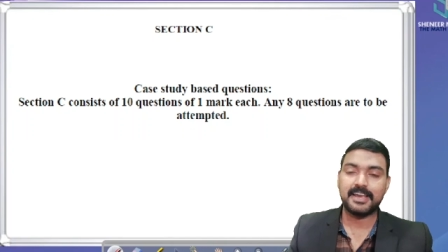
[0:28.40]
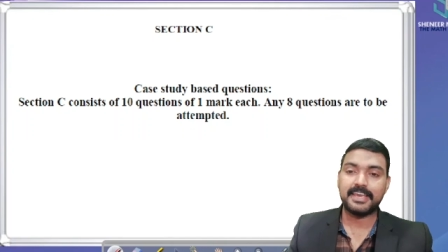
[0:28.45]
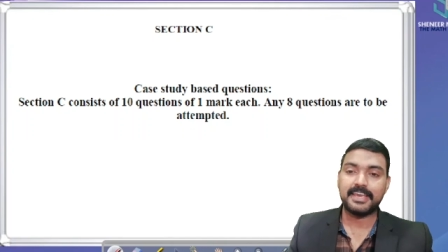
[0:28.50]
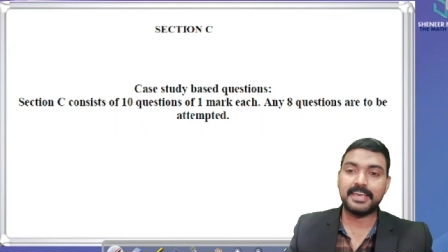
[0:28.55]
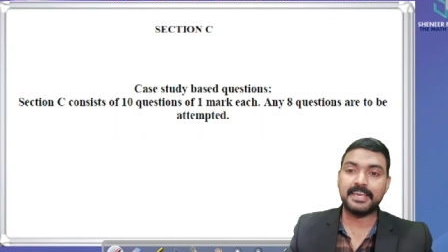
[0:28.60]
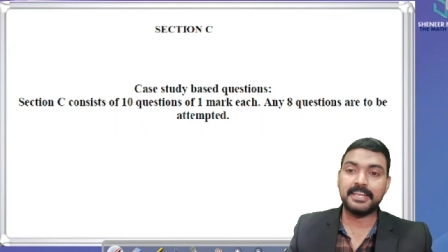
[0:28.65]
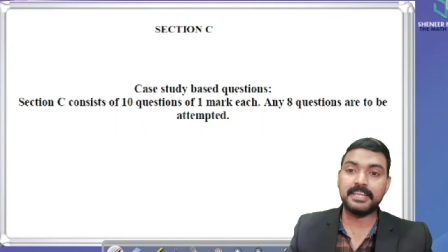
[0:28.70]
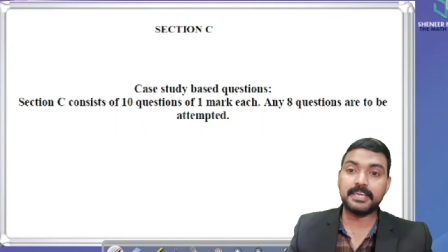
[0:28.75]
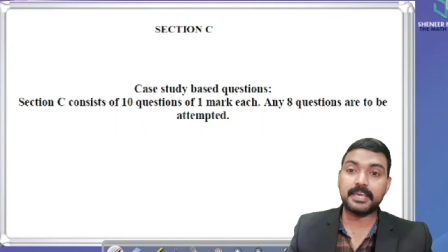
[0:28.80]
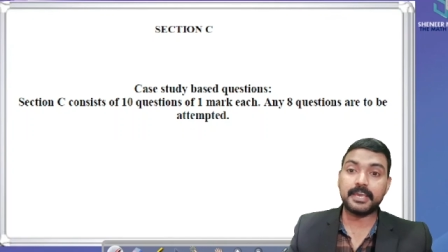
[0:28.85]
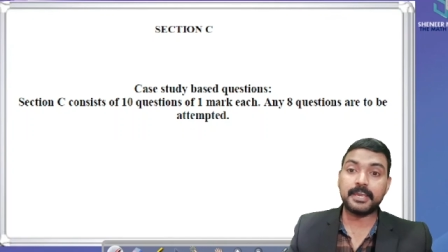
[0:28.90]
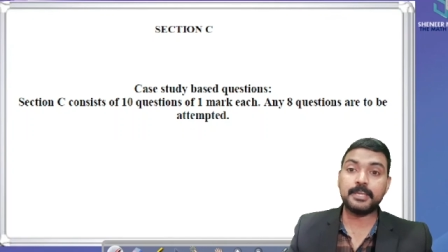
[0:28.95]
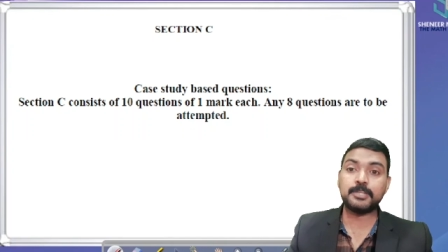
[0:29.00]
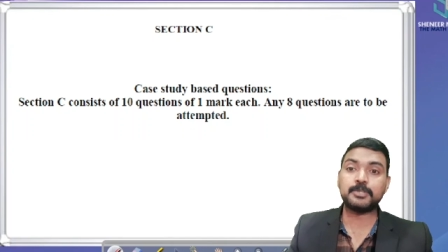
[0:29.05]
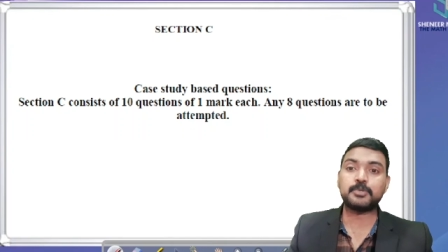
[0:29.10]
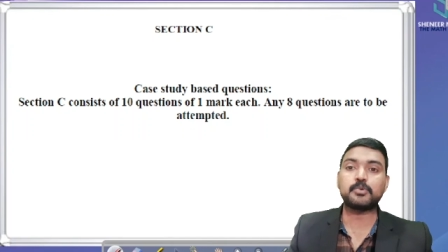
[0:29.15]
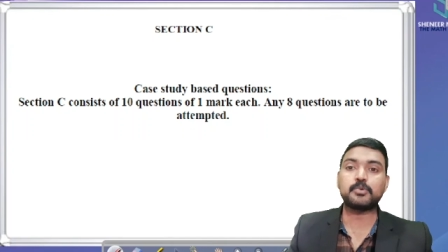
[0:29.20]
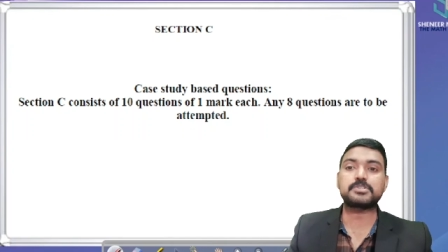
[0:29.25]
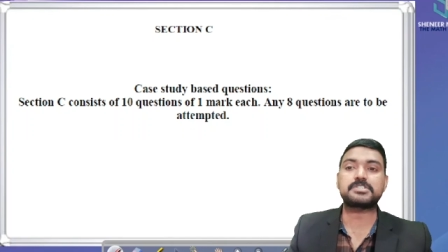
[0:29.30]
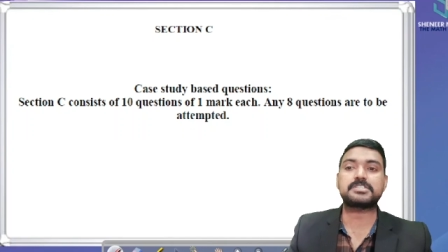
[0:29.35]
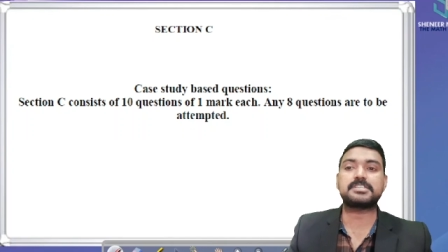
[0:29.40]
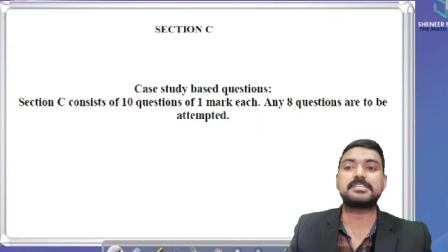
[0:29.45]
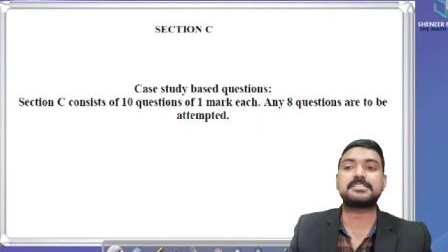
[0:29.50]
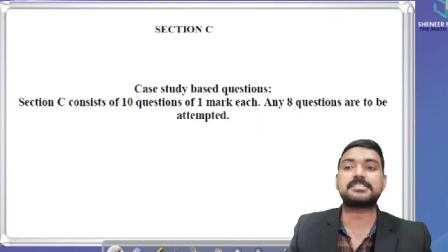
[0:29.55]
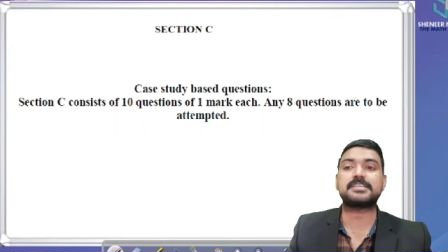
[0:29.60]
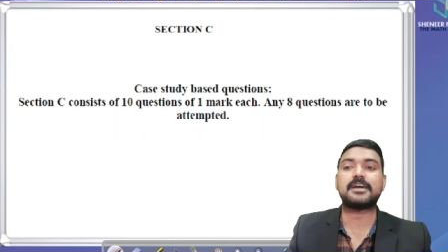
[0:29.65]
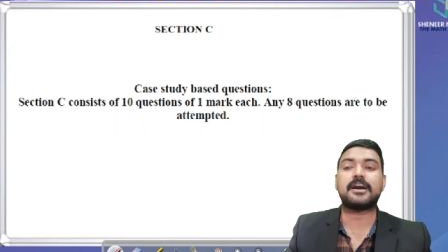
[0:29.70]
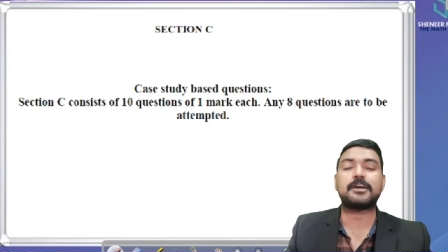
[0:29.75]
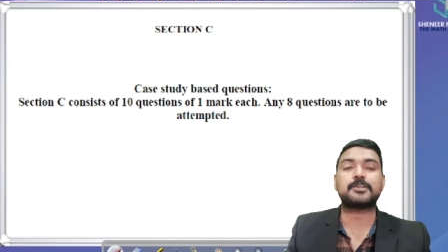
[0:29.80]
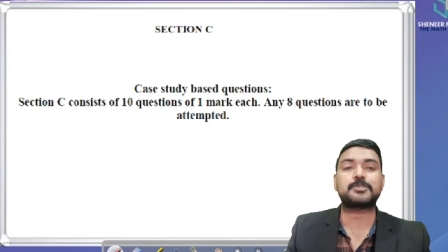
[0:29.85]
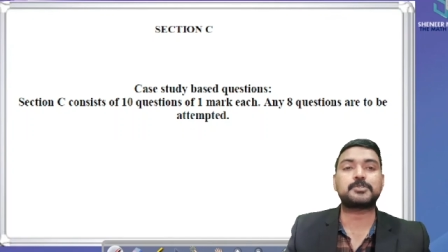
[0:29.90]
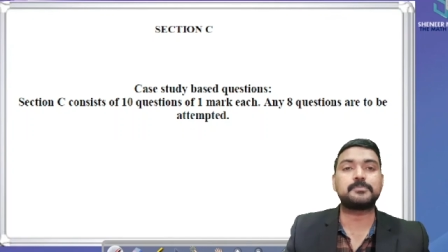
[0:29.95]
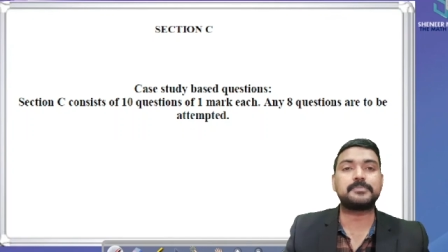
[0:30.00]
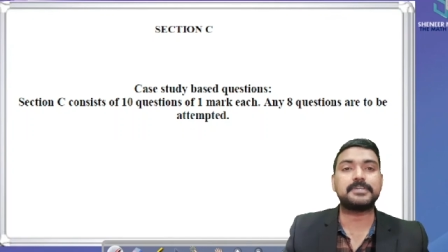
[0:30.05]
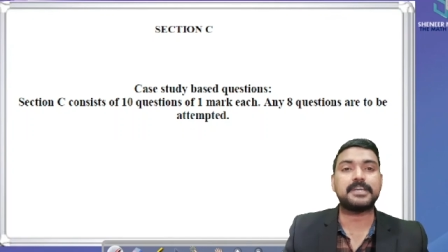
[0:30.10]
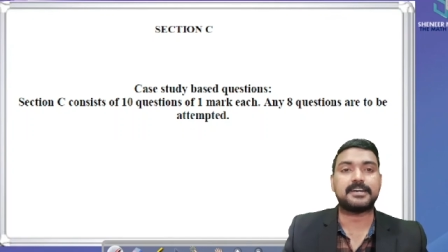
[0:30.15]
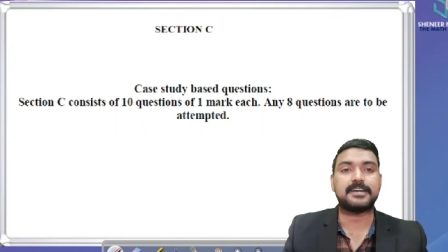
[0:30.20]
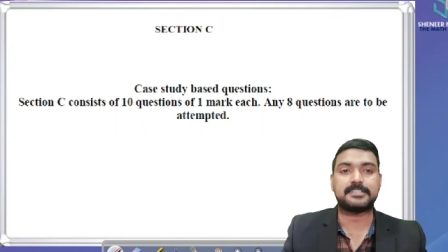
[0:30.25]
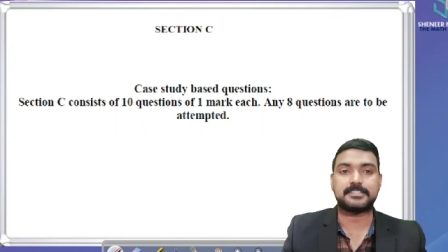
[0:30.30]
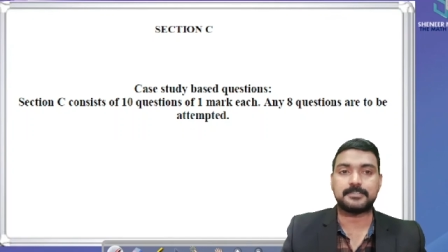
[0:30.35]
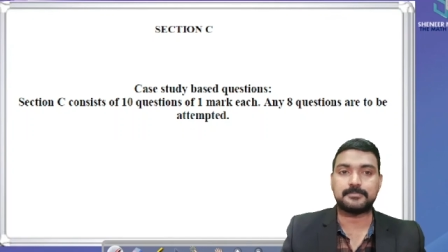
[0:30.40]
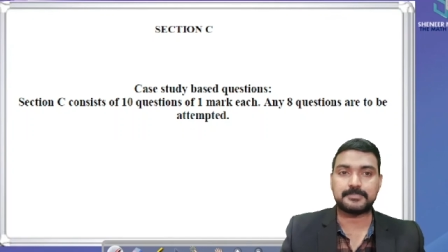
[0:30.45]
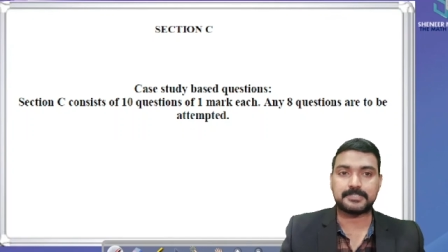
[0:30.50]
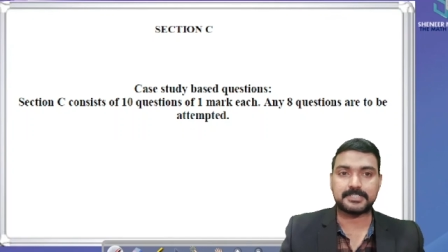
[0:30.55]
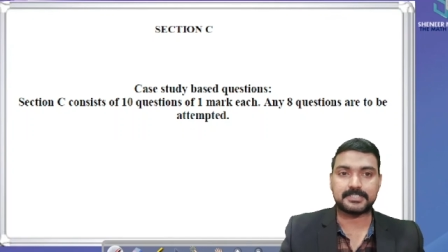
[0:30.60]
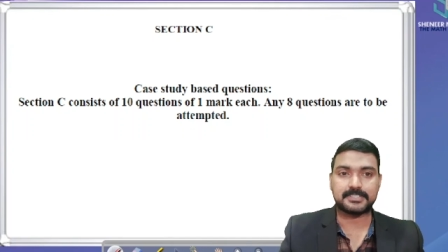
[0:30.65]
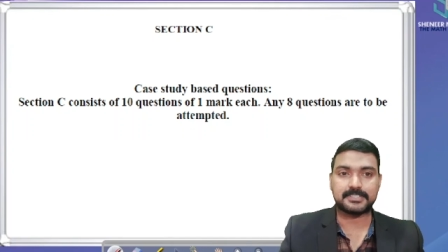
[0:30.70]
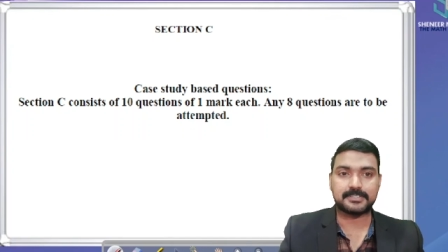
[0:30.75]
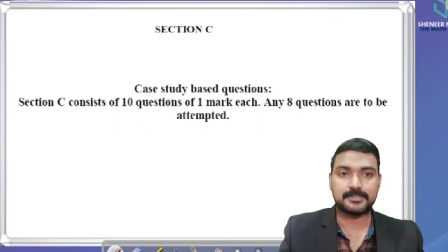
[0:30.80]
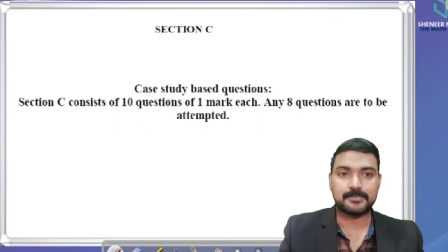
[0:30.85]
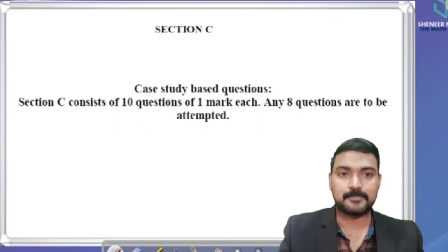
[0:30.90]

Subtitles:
Any 8 questions are to be attempted.